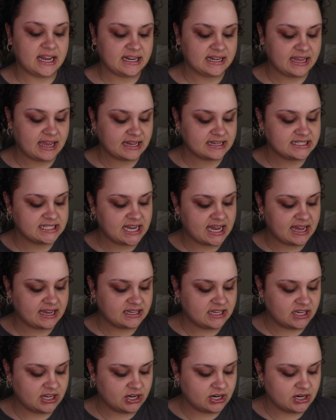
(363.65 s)
and get
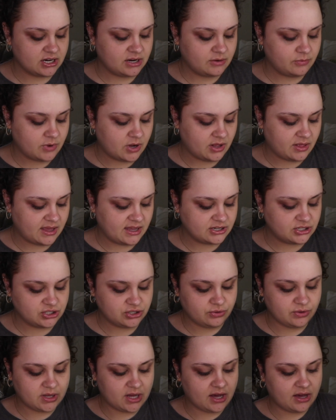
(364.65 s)
tackier while I do the